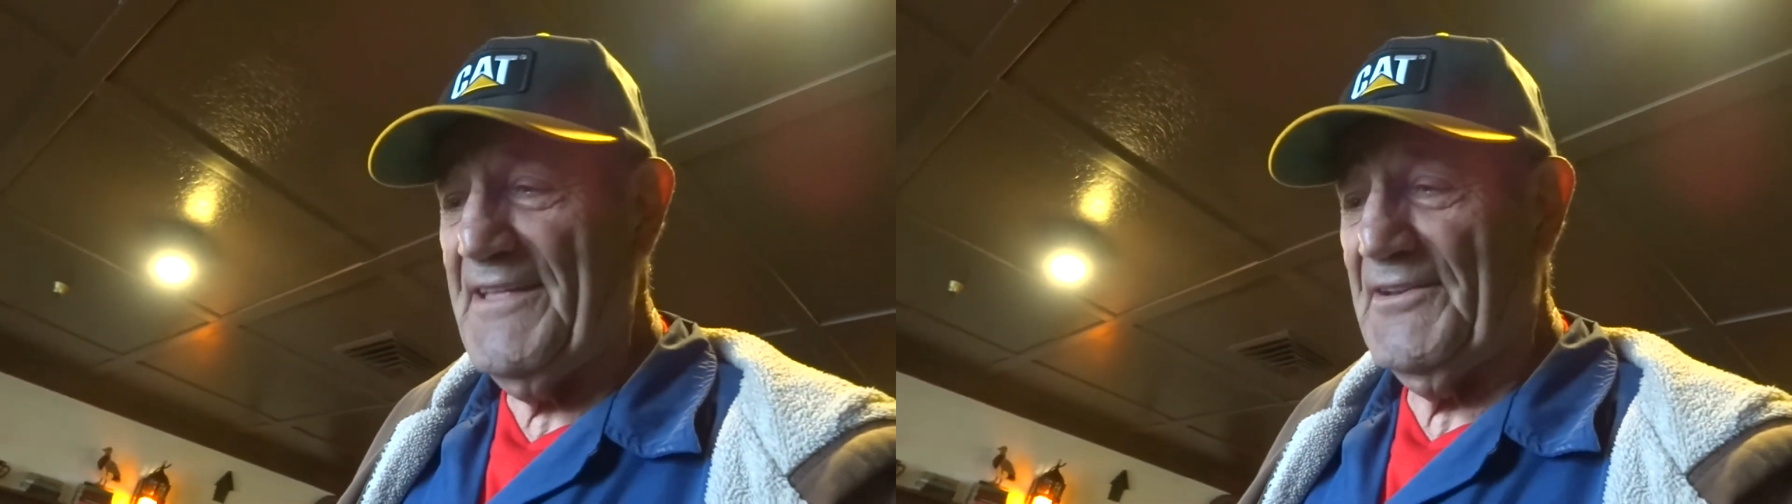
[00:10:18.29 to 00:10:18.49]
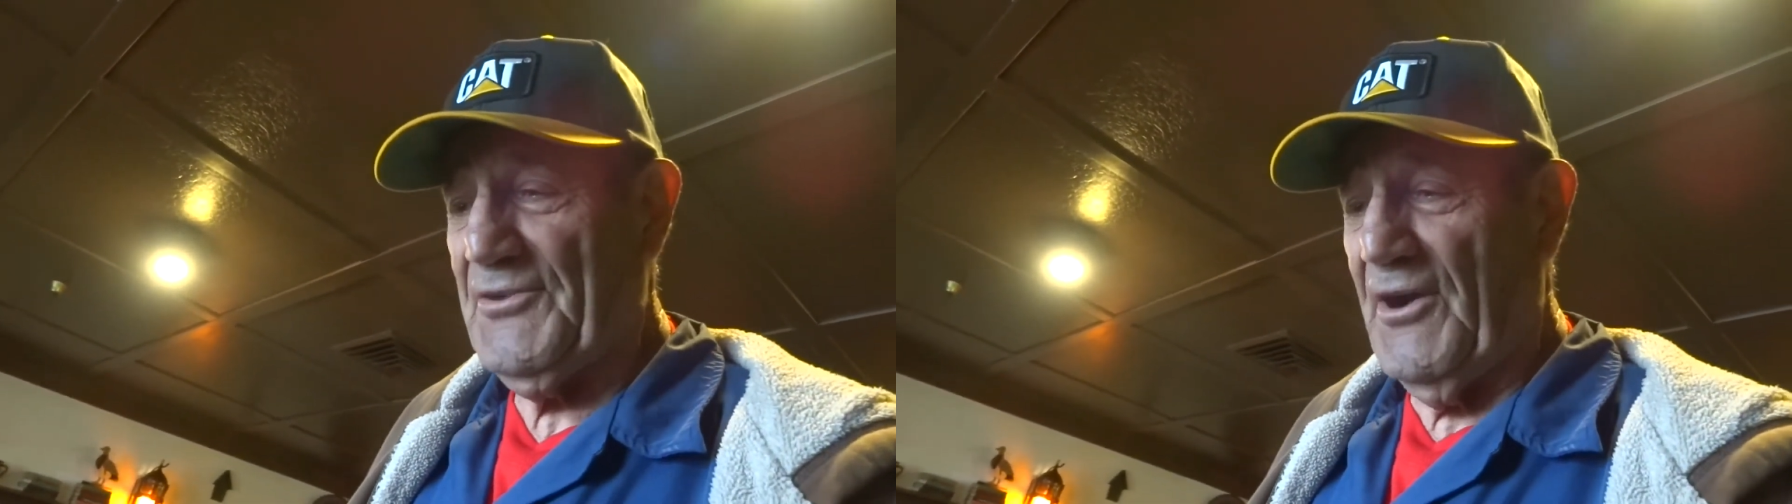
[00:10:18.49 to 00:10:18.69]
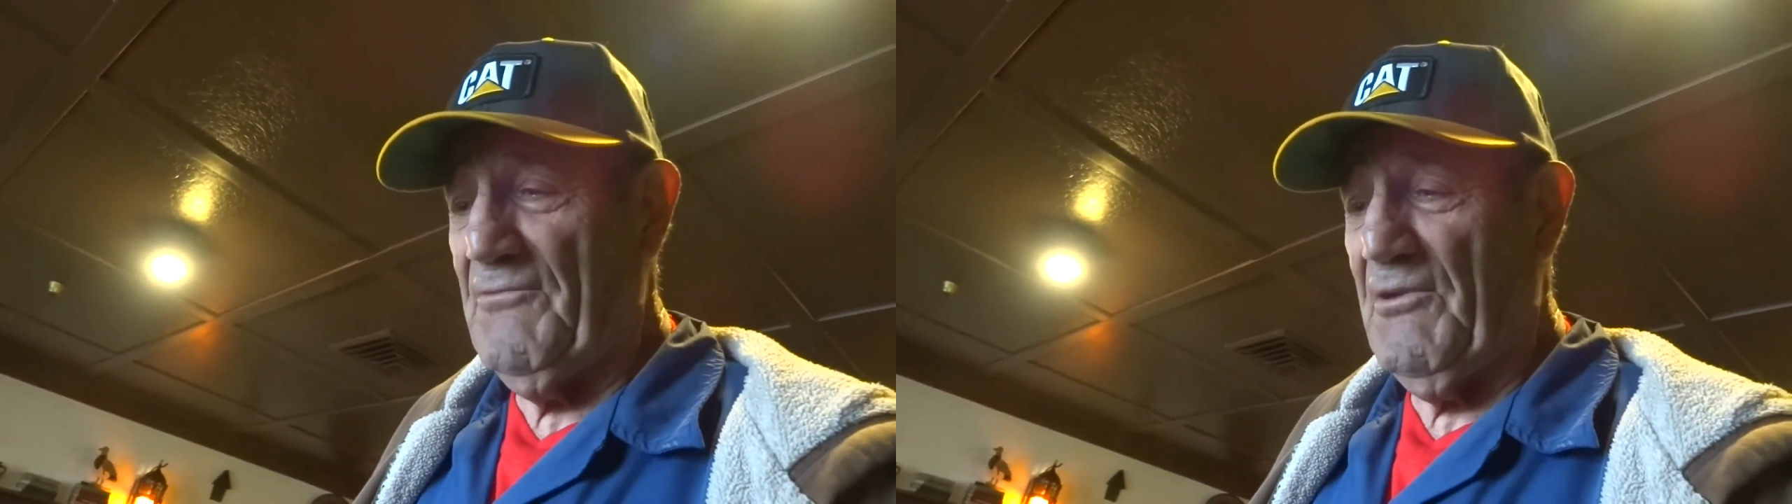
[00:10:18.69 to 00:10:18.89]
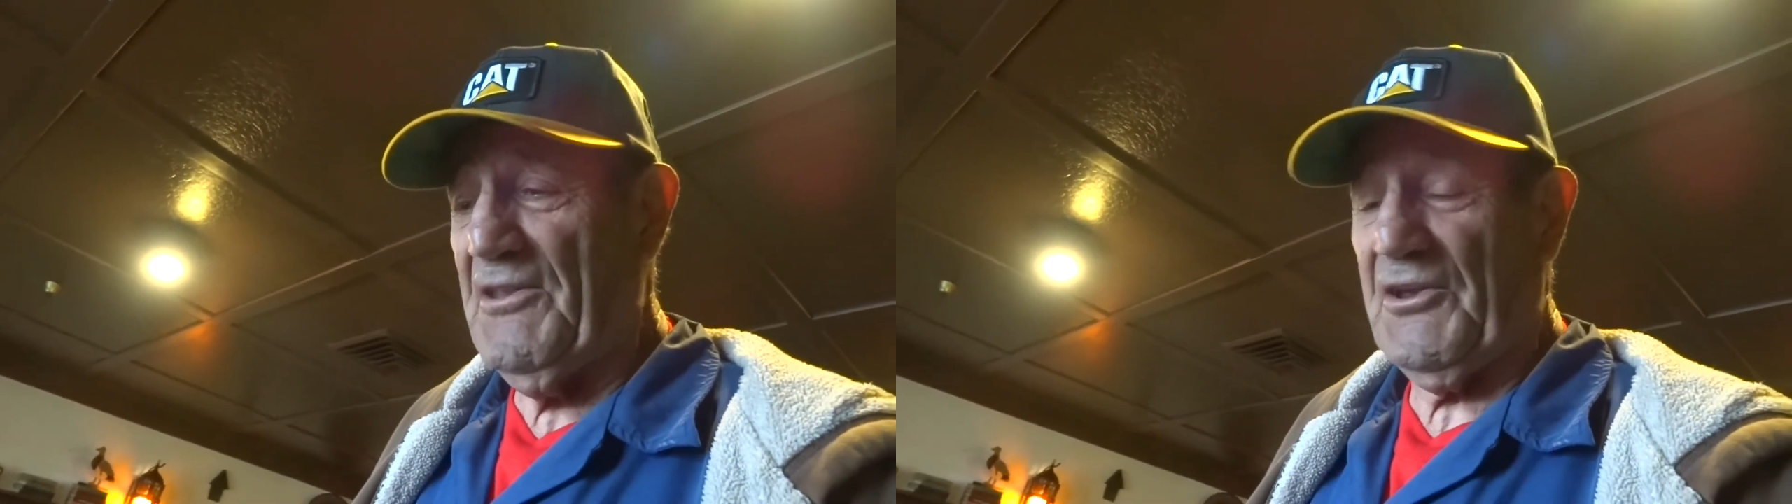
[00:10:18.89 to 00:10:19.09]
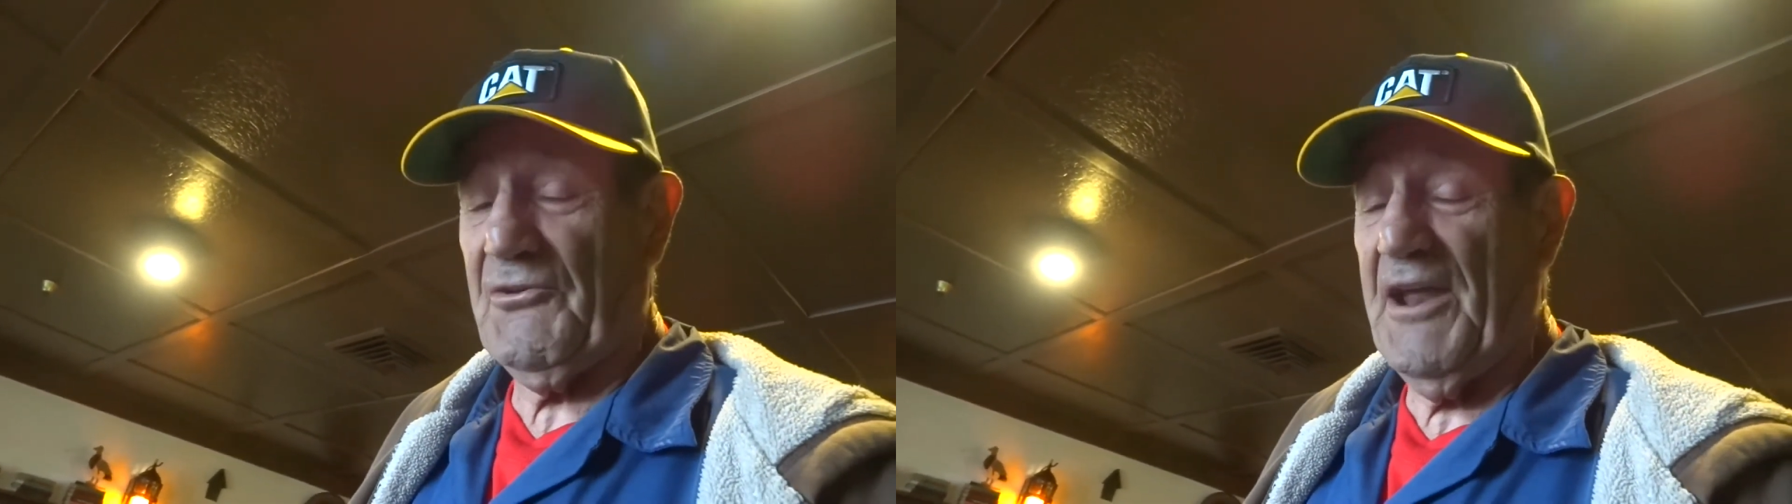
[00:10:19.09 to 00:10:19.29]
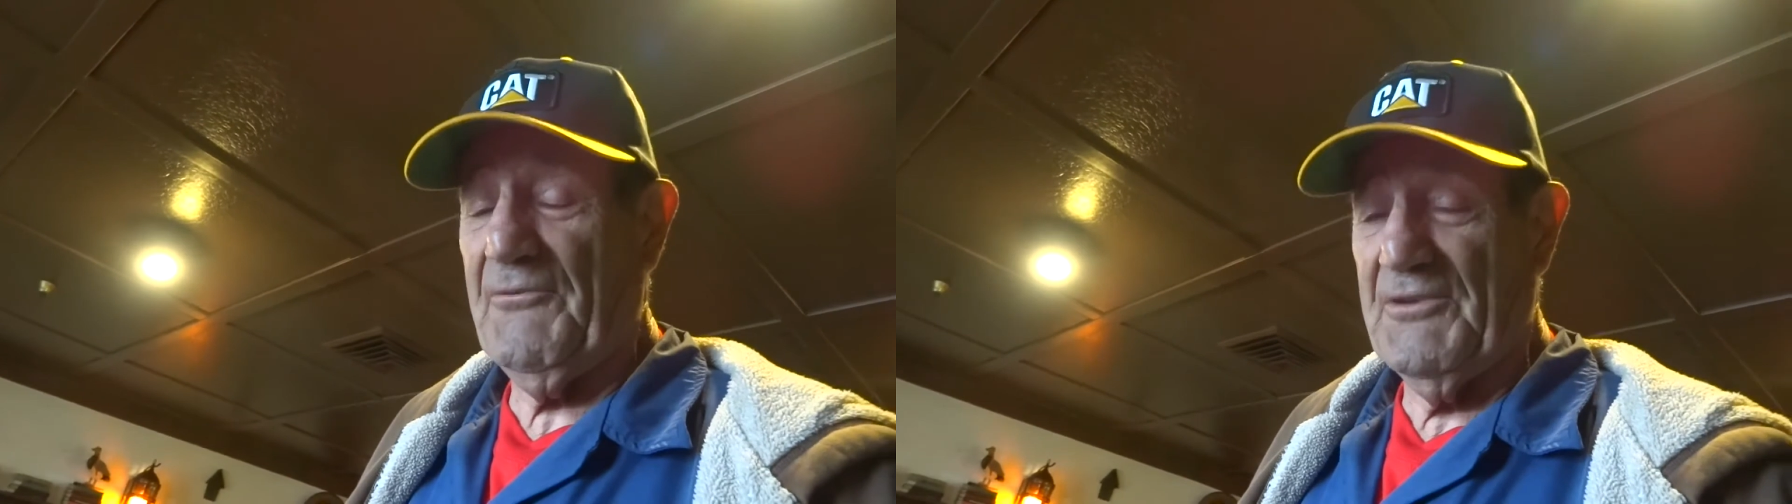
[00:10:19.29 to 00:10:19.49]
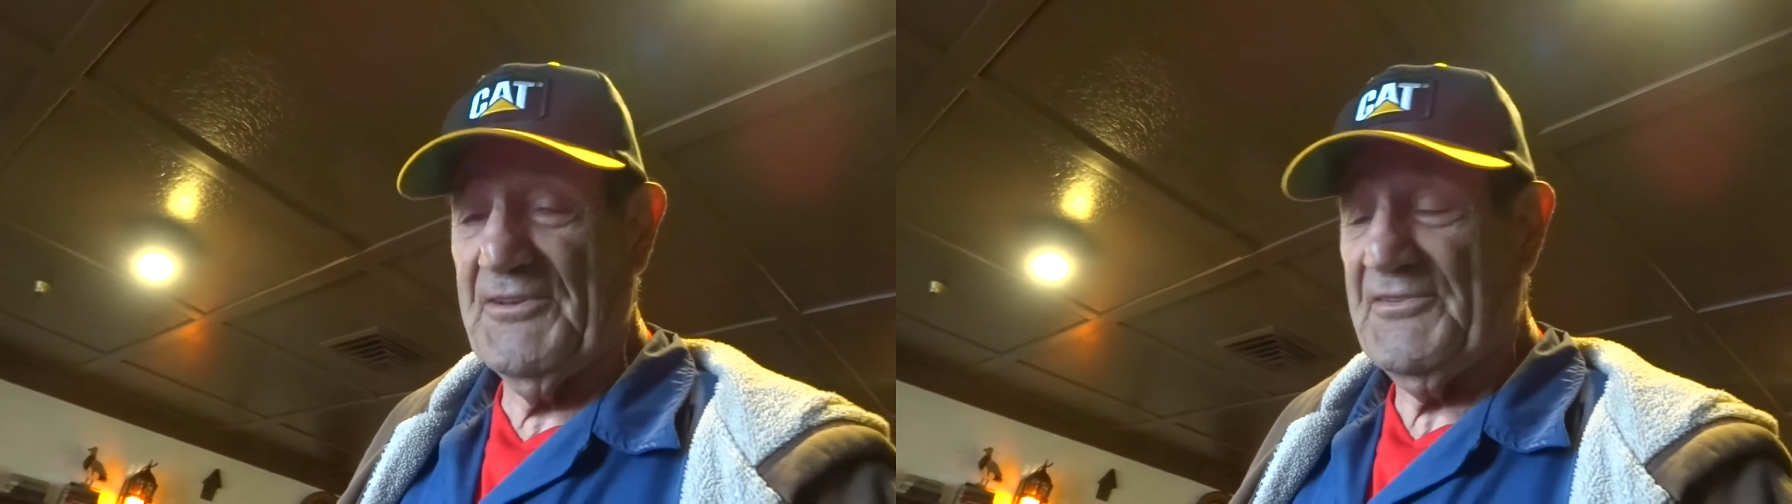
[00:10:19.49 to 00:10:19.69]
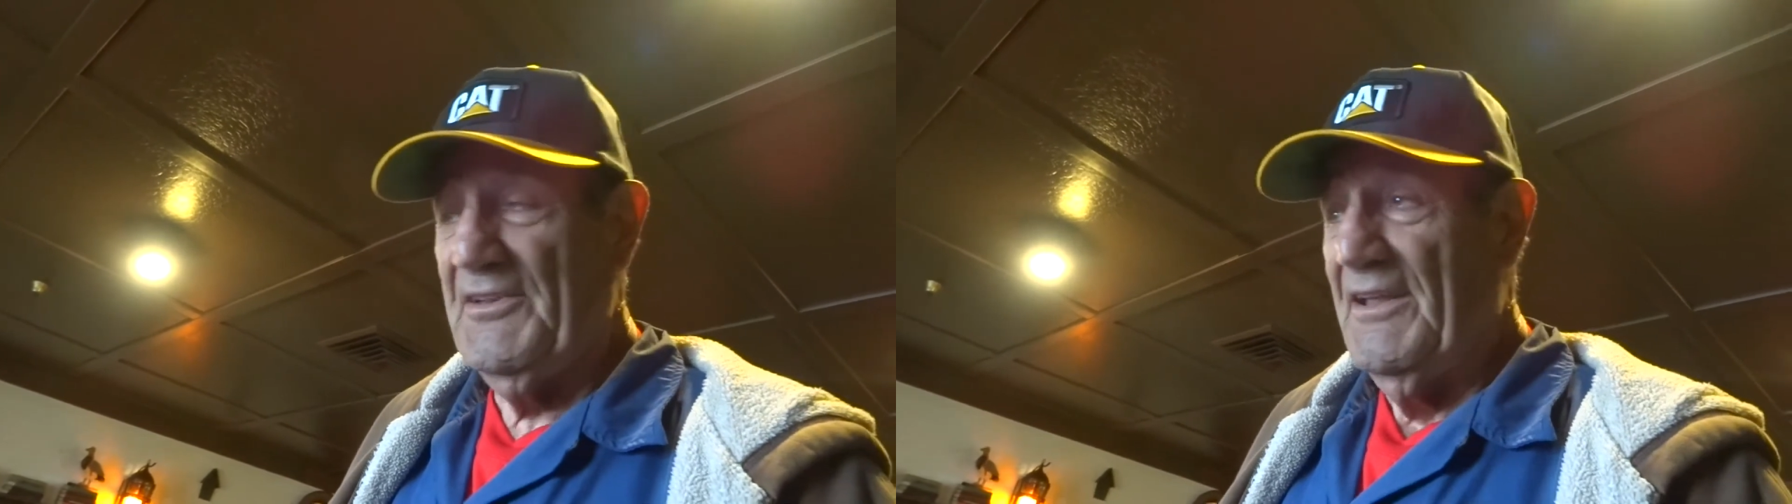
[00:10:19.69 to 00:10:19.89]
that Tony was one of the great
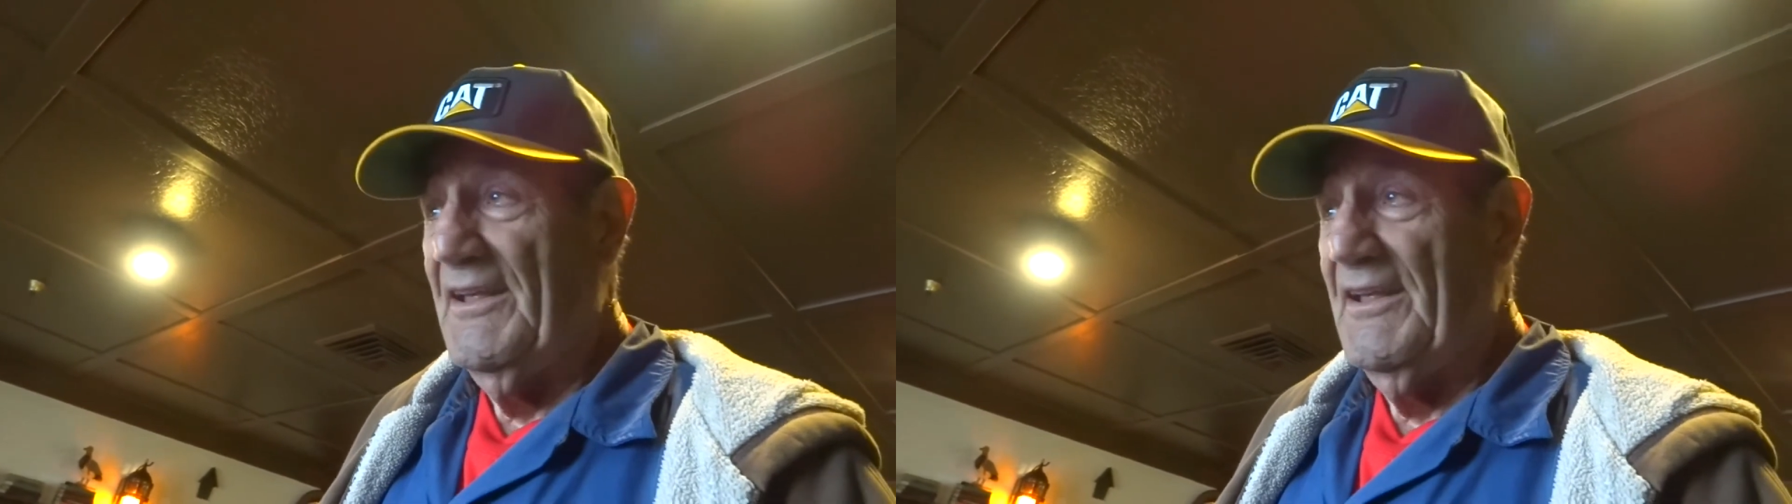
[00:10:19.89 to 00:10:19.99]
ones.